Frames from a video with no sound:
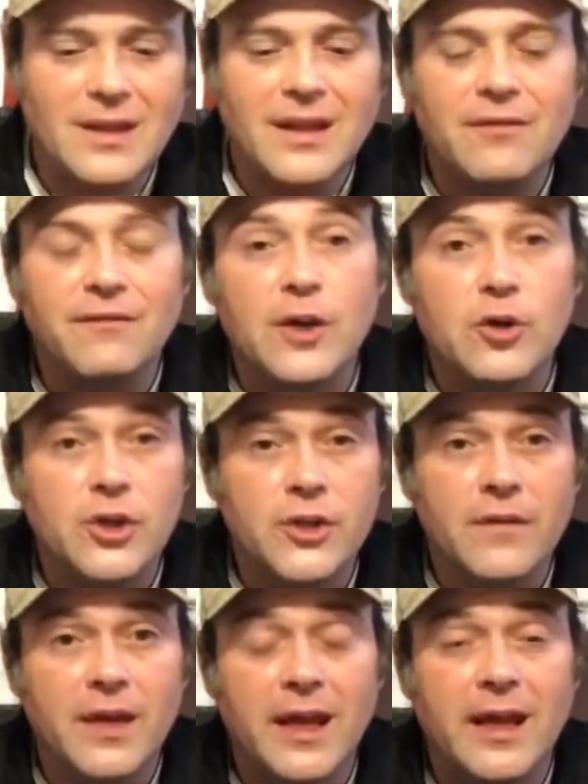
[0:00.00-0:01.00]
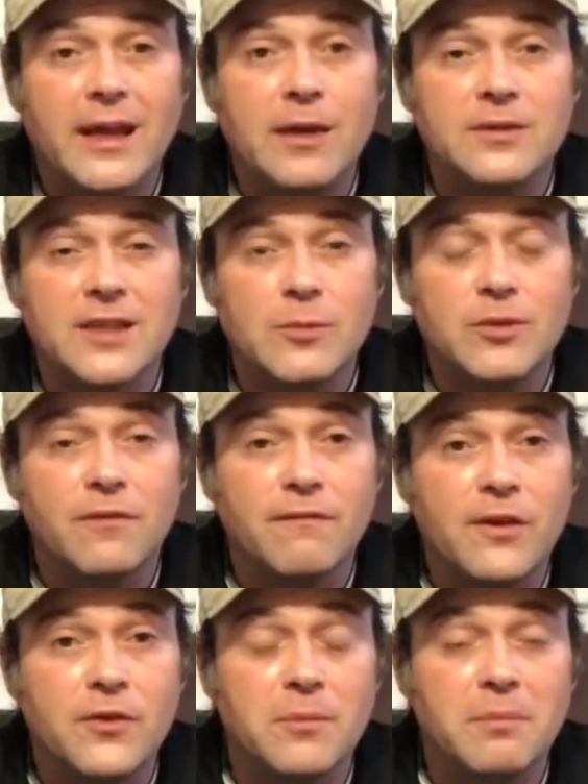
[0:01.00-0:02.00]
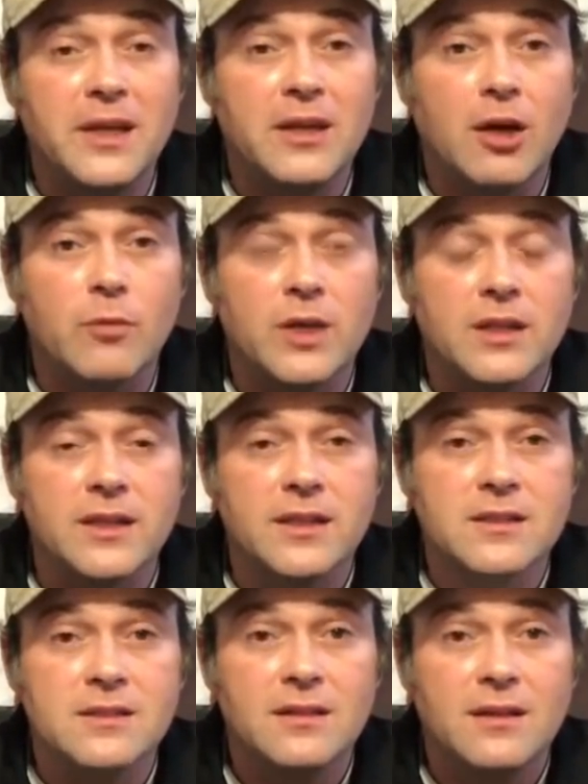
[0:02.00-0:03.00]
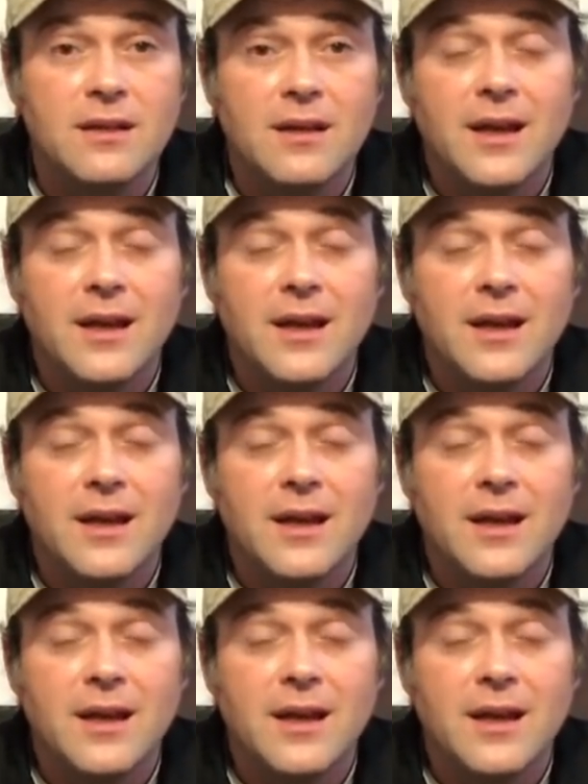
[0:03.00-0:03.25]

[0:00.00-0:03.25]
It felt good in the hand. I was able to feel the bead on release.